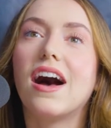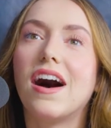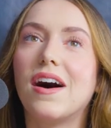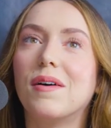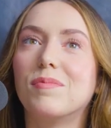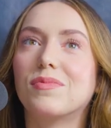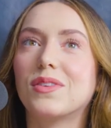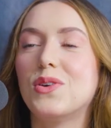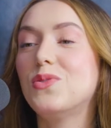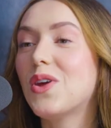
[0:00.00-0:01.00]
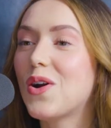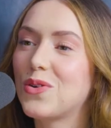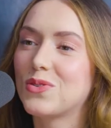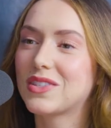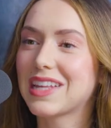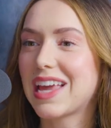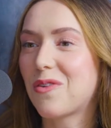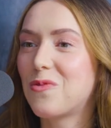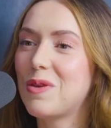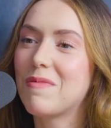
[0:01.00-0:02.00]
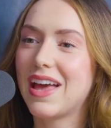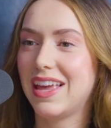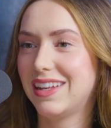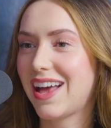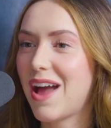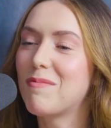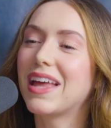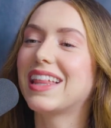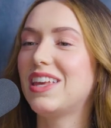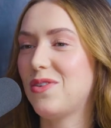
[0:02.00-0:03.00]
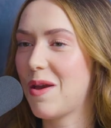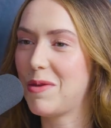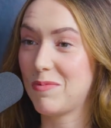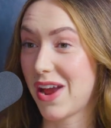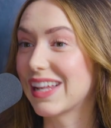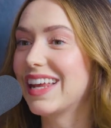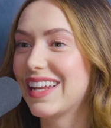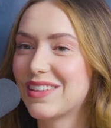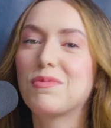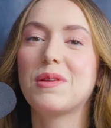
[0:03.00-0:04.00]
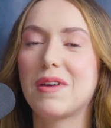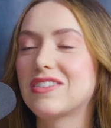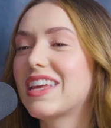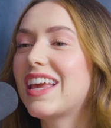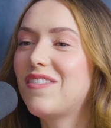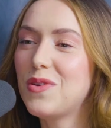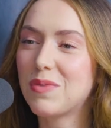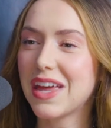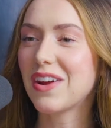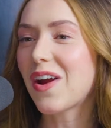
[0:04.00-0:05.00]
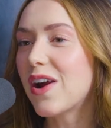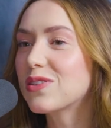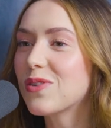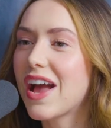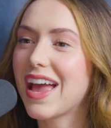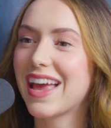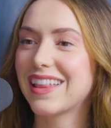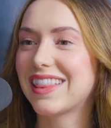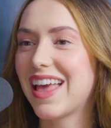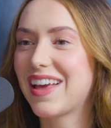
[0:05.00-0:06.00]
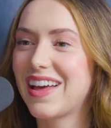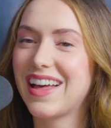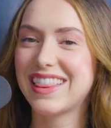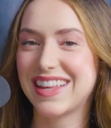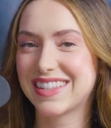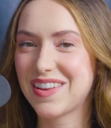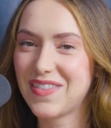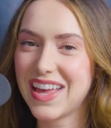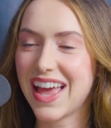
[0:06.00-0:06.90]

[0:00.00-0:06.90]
who knows, like I might let you get me pregnant. It's pretty much like if you play your cards right, like this could be